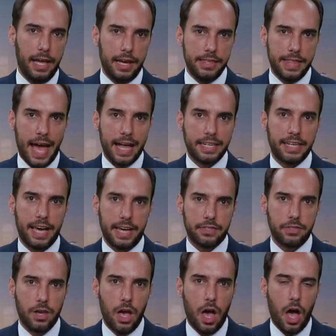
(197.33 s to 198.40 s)
In that
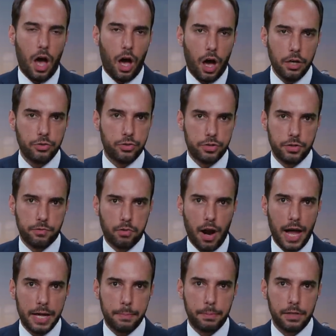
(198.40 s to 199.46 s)
case, hundreds of
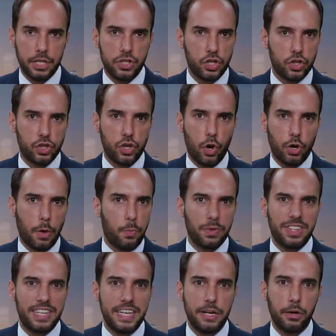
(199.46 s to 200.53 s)
riot police showed up
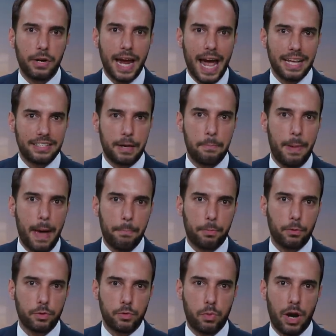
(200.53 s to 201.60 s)
with tear gas and
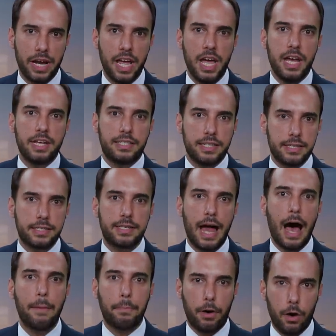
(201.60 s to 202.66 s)
pepper spray to
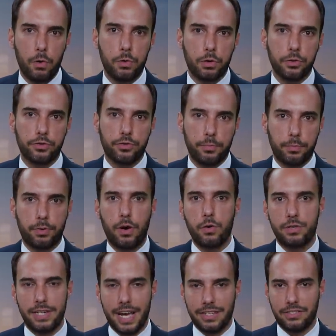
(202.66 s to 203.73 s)
stop owners from
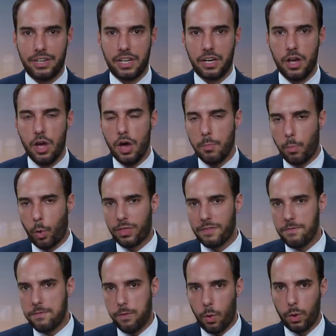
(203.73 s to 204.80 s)
protesting. More than
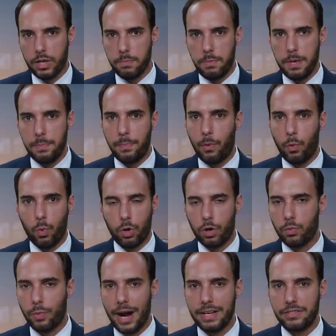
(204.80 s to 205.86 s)
40 people
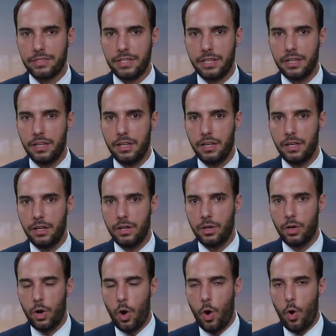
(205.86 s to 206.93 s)
were arrested.
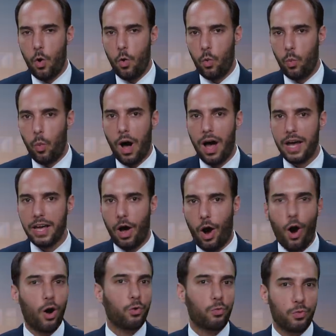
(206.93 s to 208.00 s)
Why
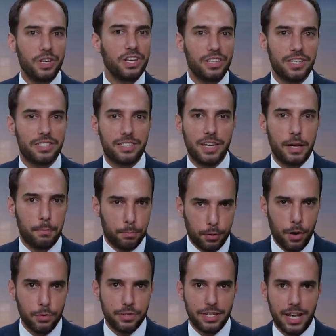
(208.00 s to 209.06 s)
are real estate
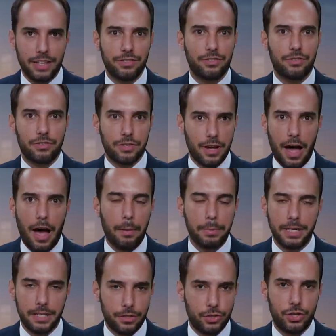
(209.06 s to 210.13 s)
protests
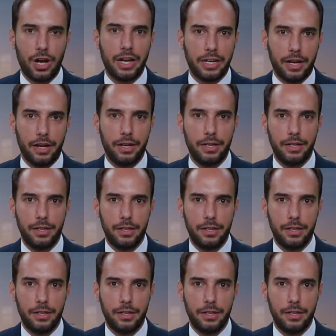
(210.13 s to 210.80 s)
common in China?